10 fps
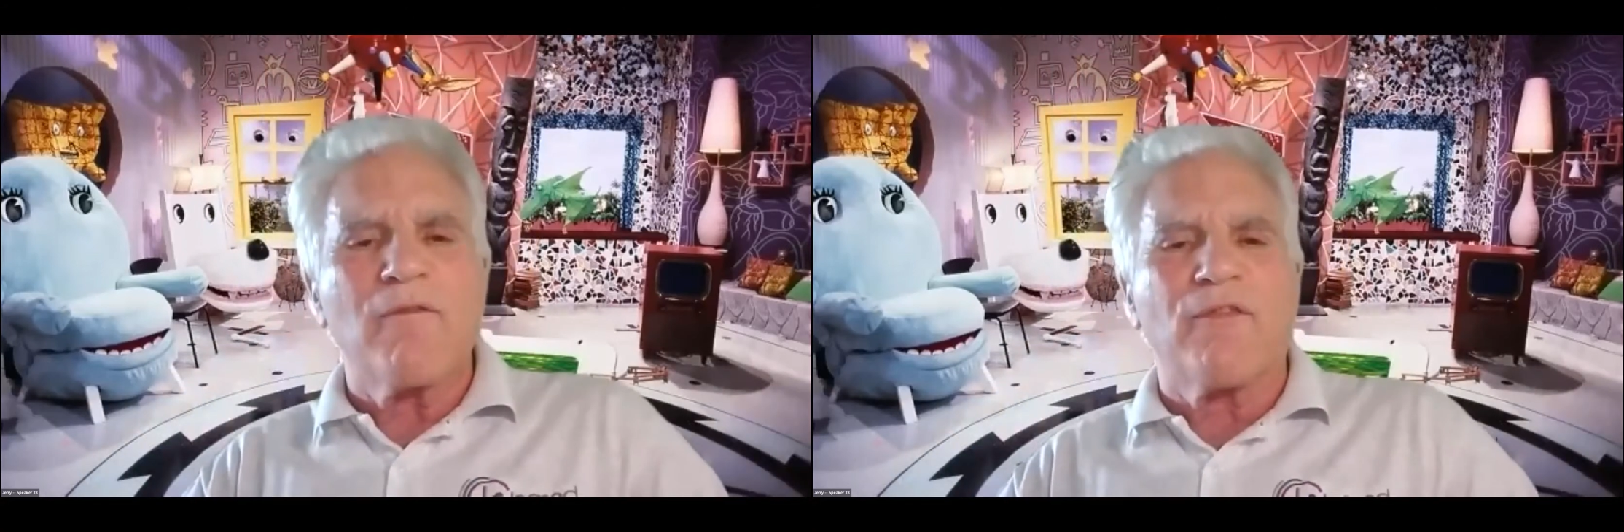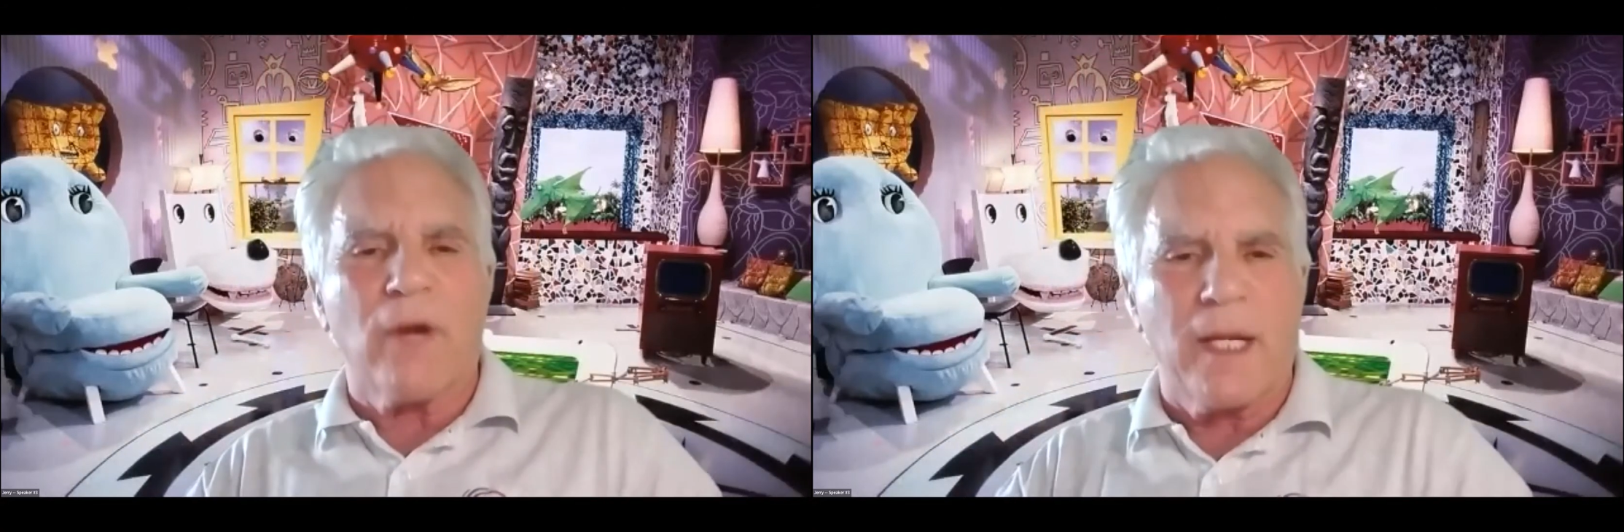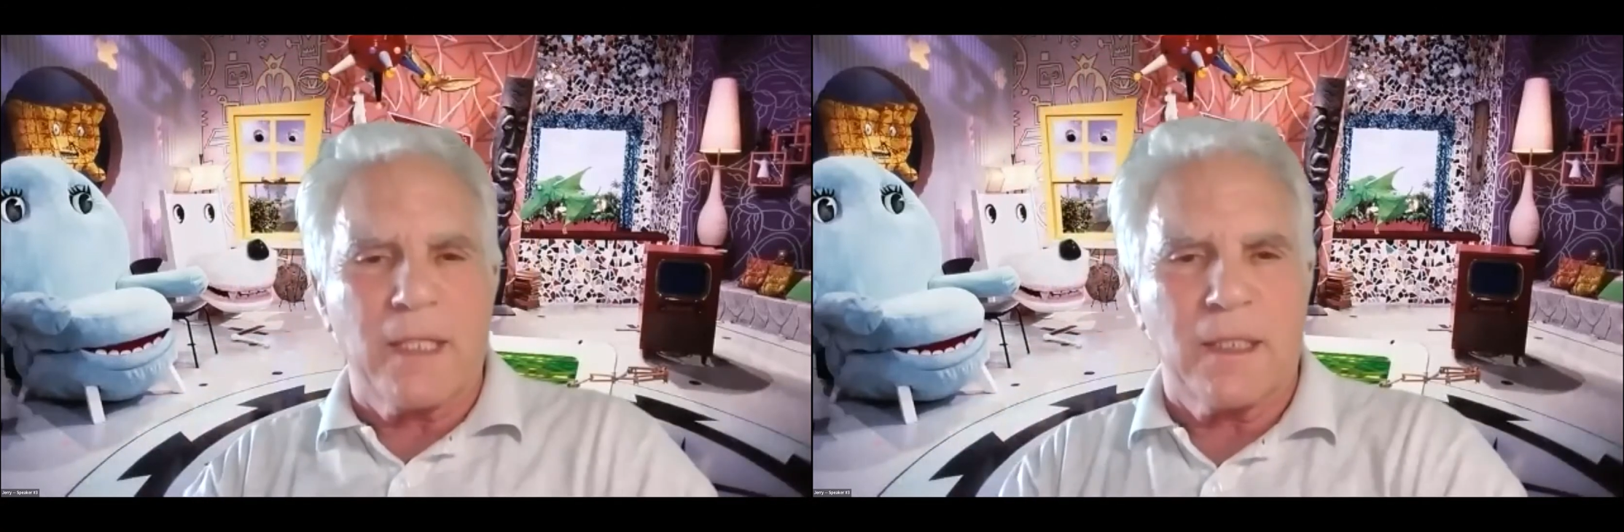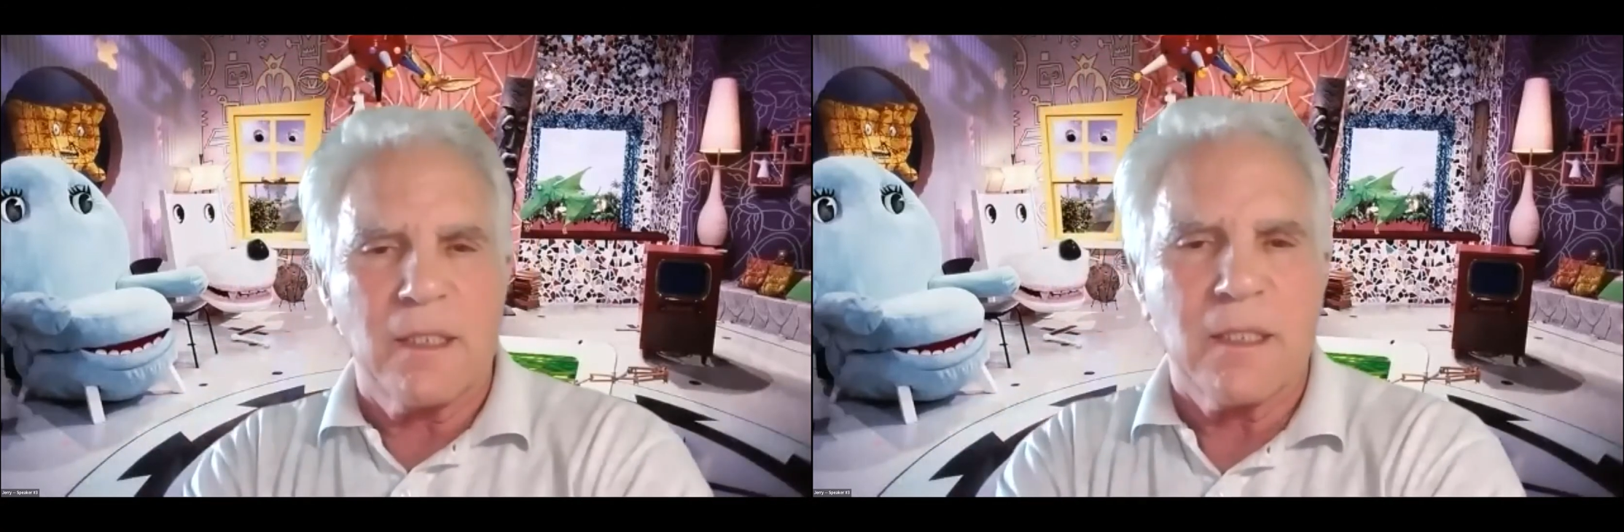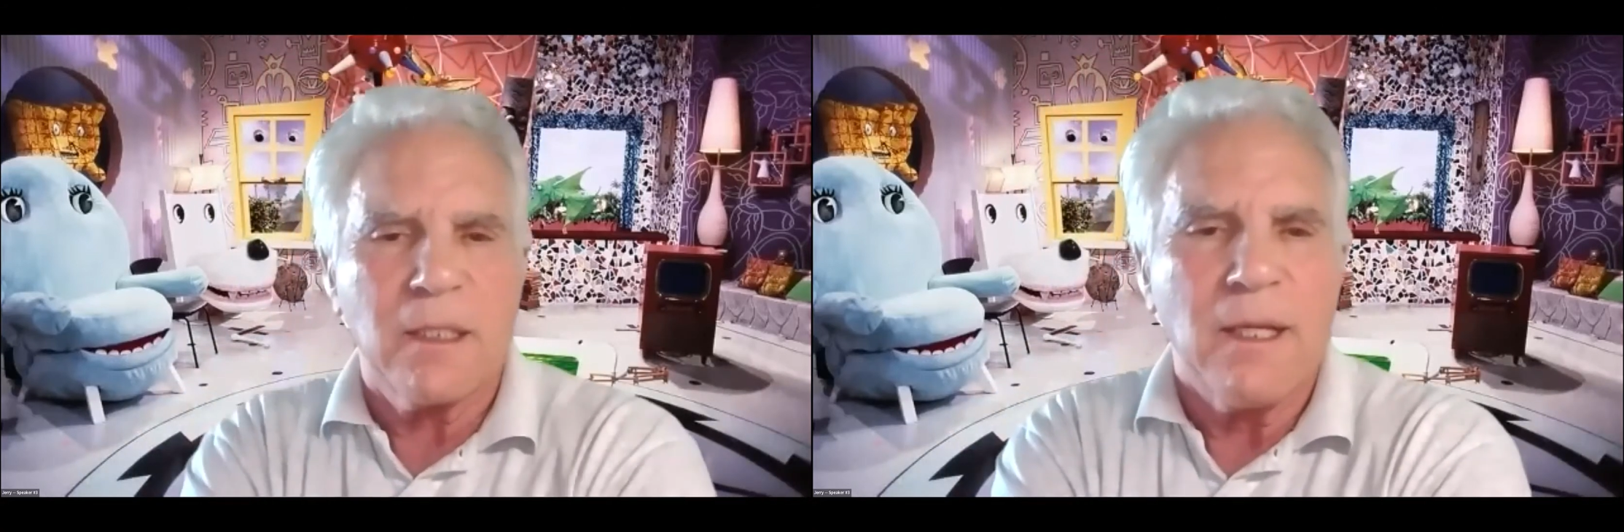
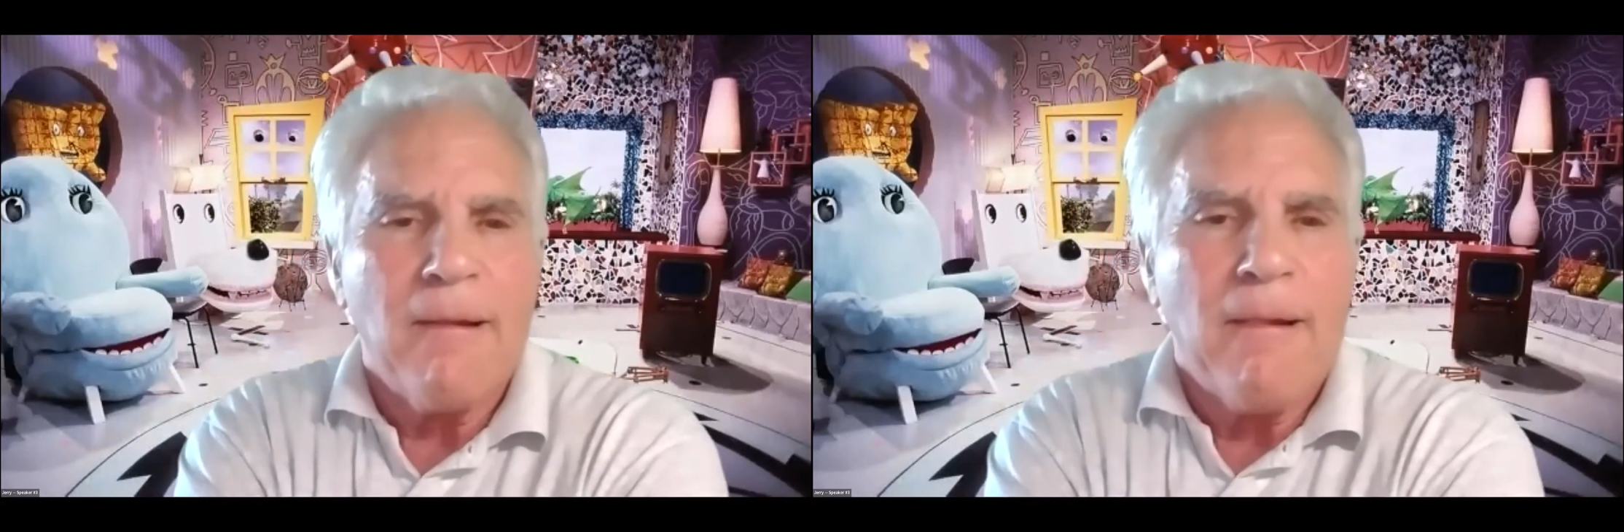frightened